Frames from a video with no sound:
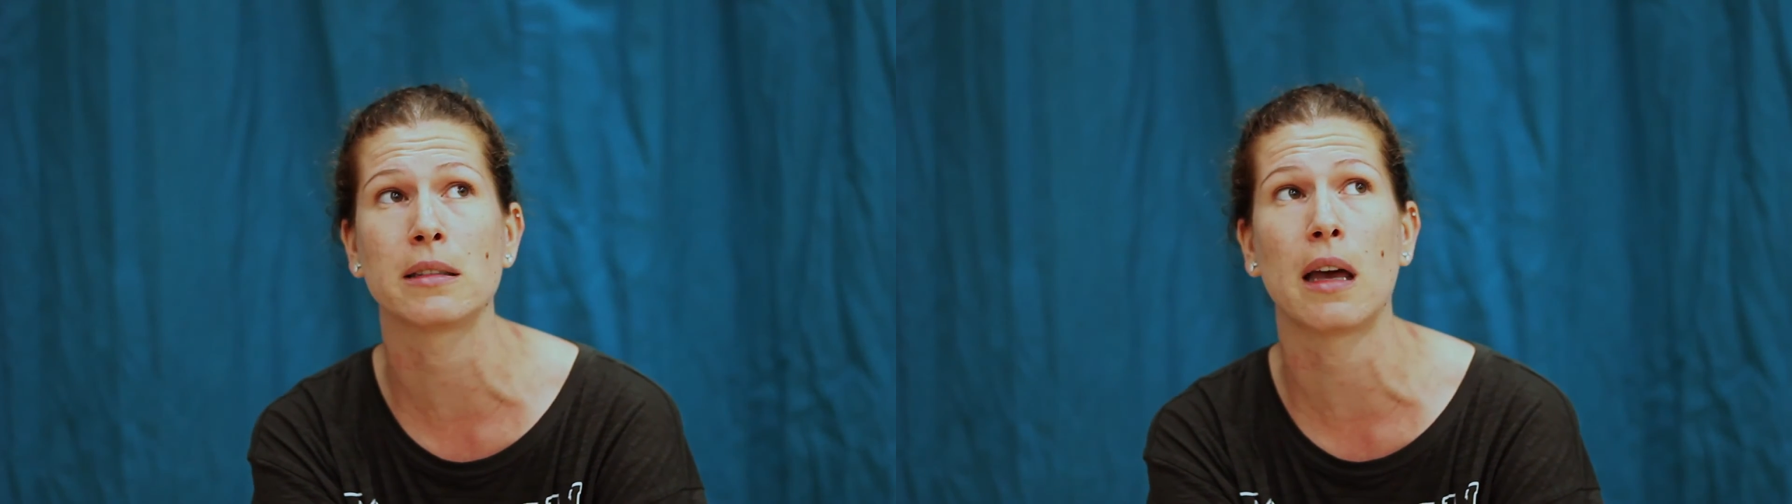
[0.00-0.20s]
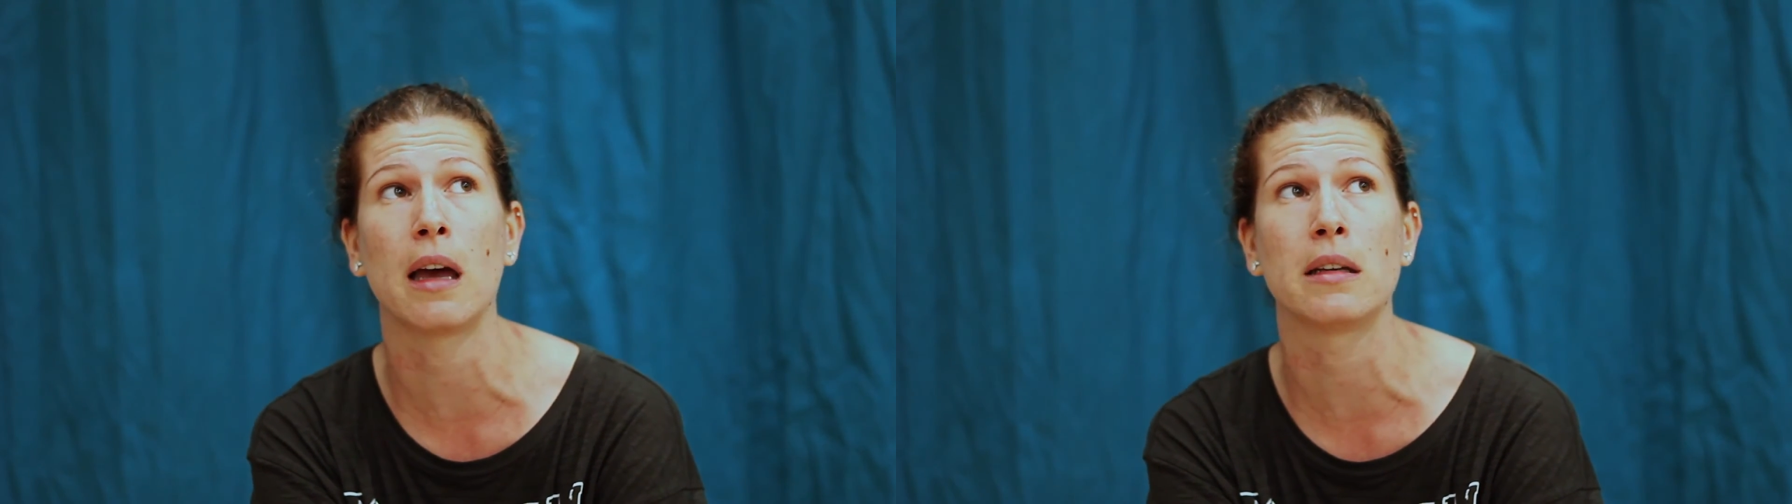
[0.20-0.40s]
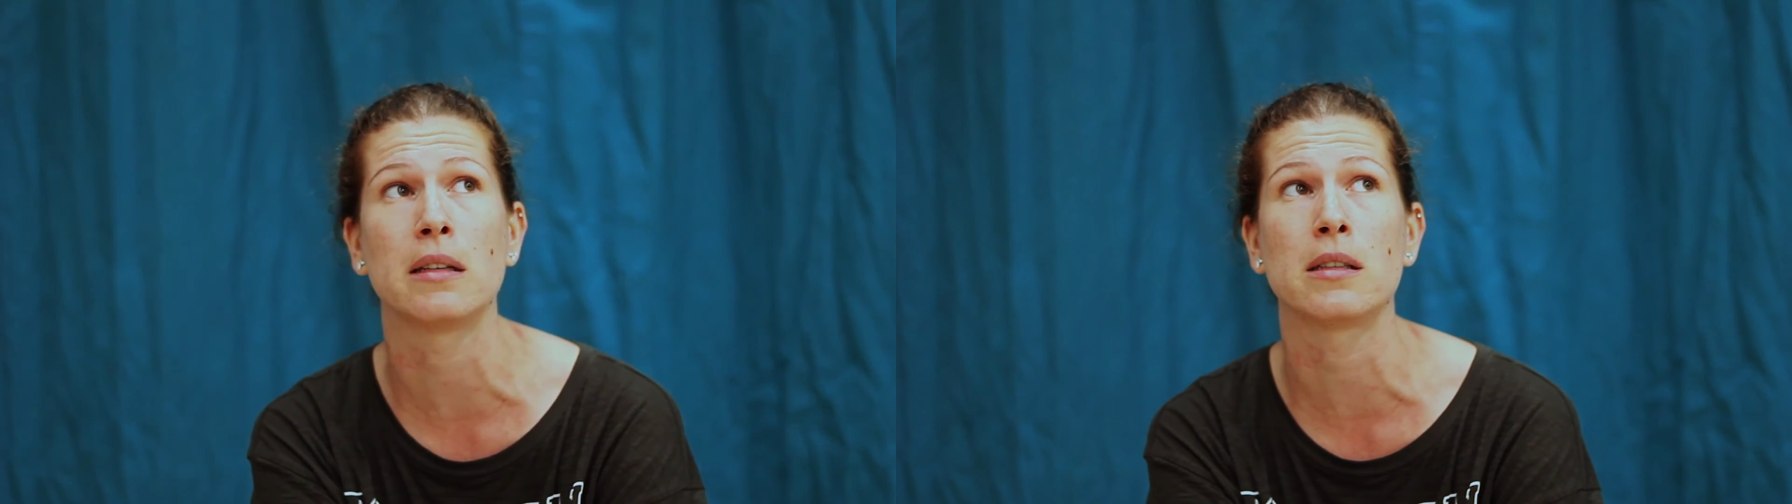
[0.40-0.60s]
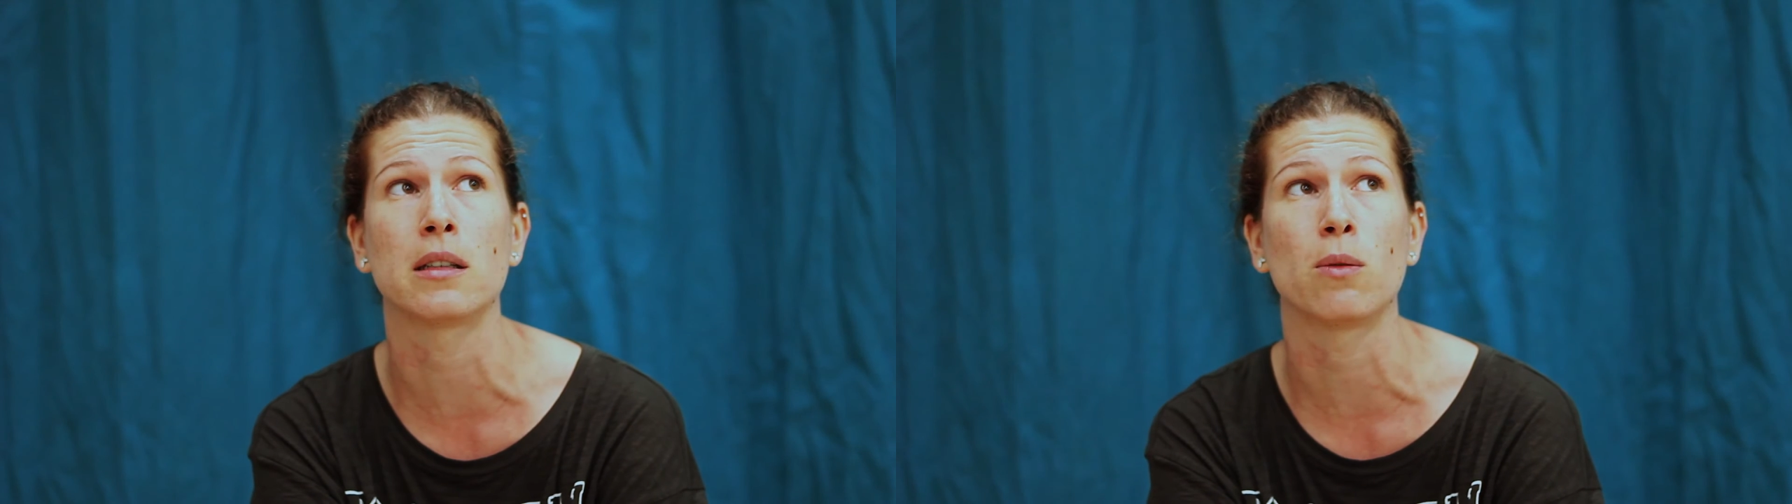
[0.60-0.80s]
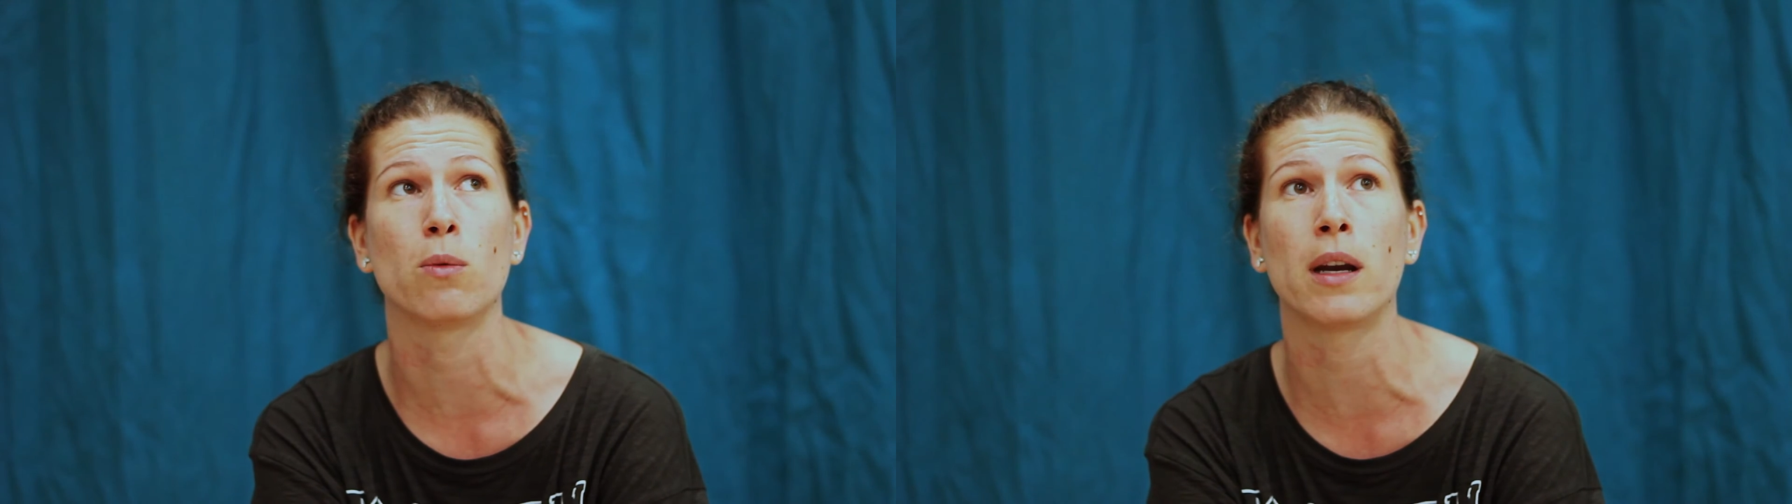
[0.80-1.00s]
and
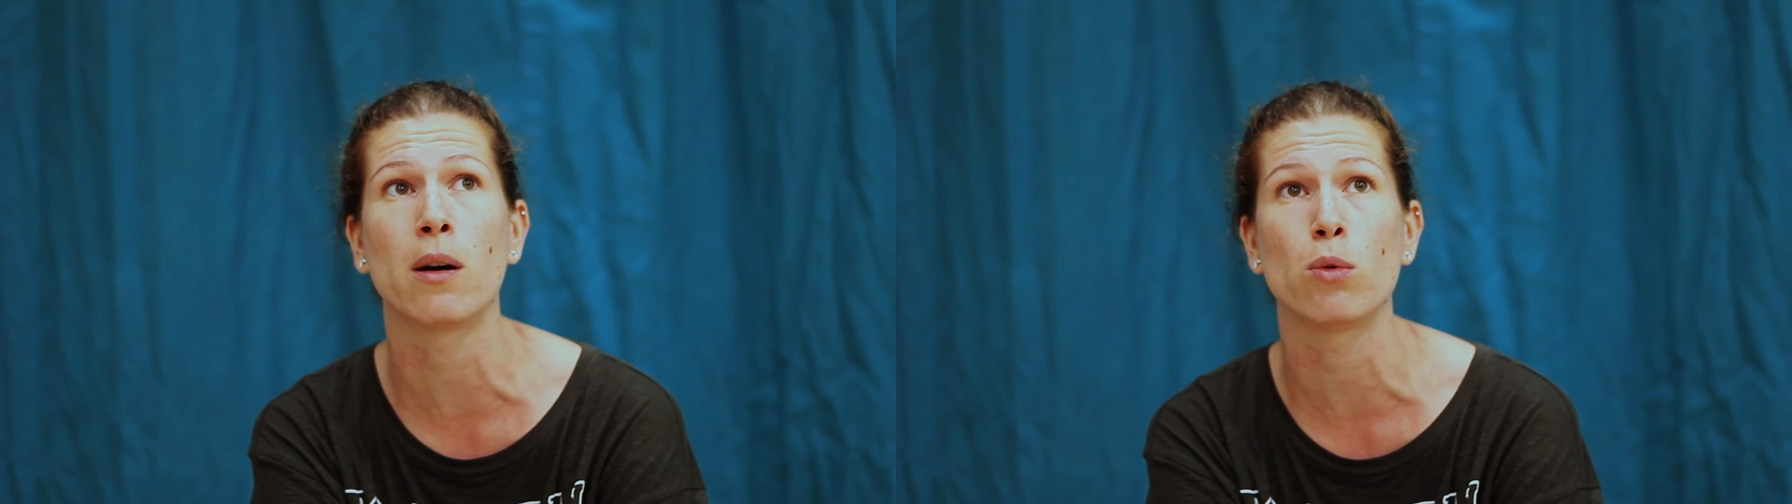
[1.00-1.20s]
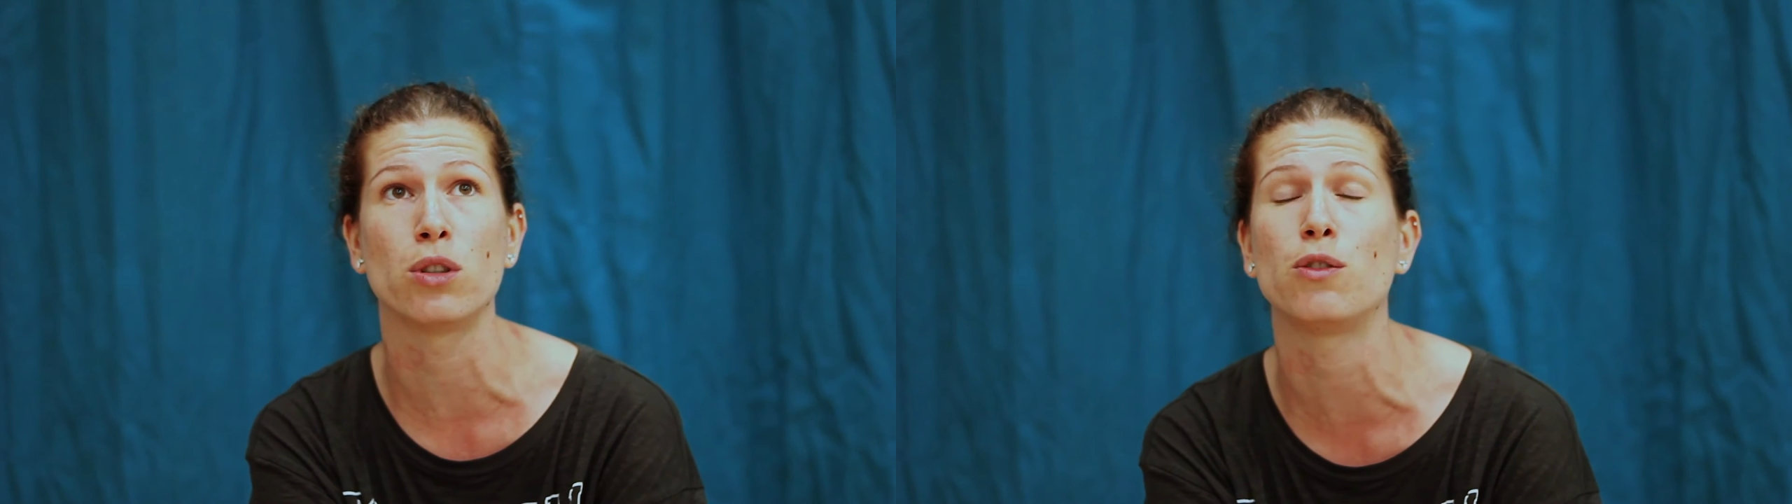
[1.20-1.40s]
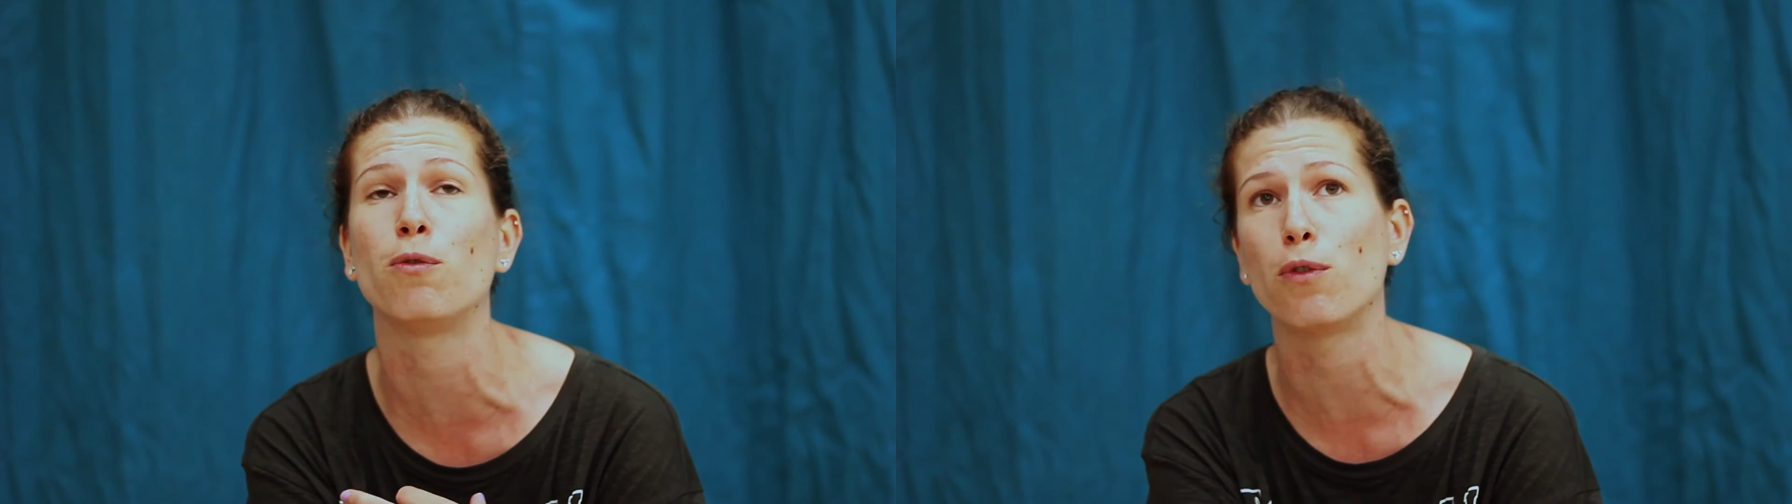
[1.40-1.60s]
when I was